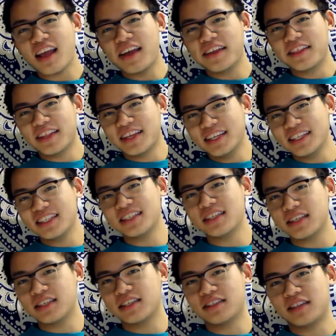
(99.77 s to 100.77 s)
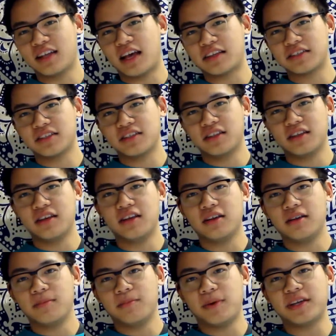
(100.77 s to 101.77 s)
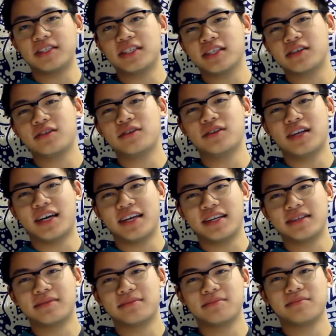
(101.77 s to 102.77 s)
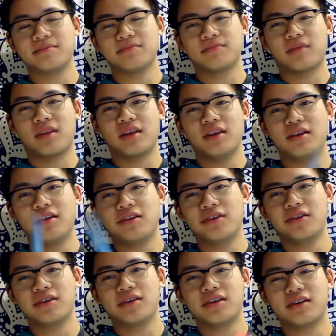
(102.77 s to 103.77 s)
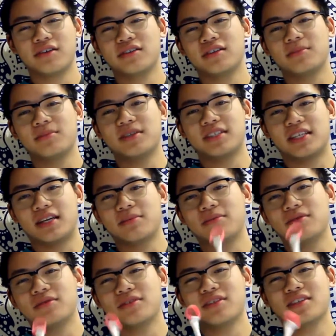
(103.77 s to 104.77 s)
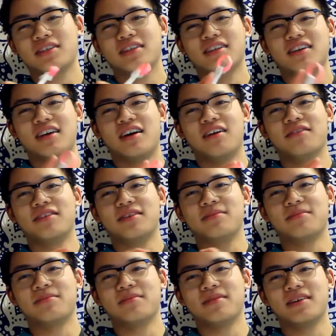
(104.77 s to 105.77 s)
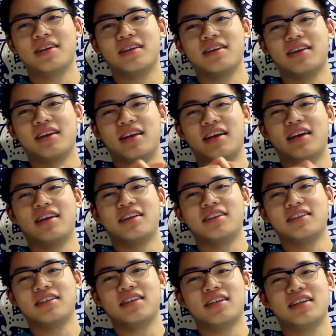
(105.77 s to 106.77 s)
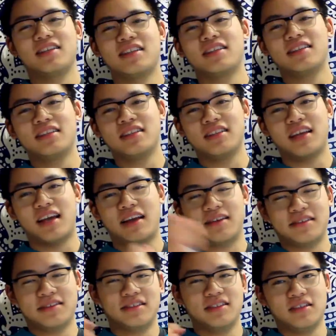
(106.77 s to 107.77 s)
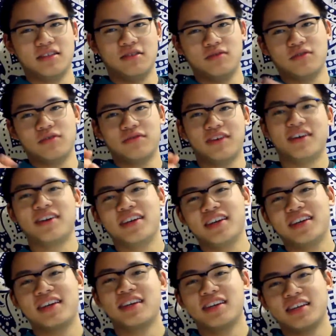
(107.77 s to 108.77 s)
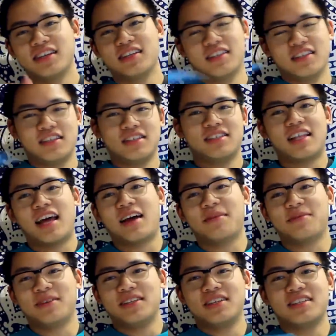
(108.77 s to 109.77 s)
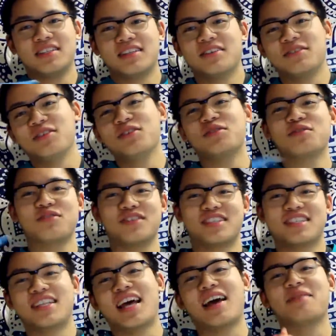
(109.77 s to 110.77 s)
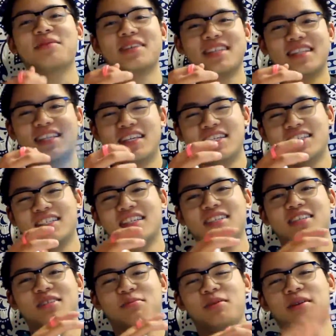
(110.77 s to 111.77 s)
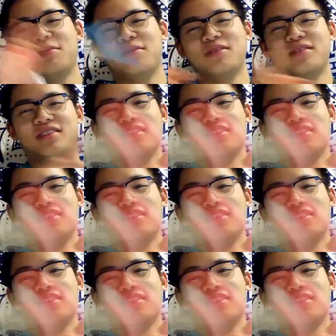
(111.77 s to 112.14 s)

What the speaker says: And this is lastly the basic kunai. Here are some examples of them. And yeah, we're very stabby. They're used for stabbing things such as people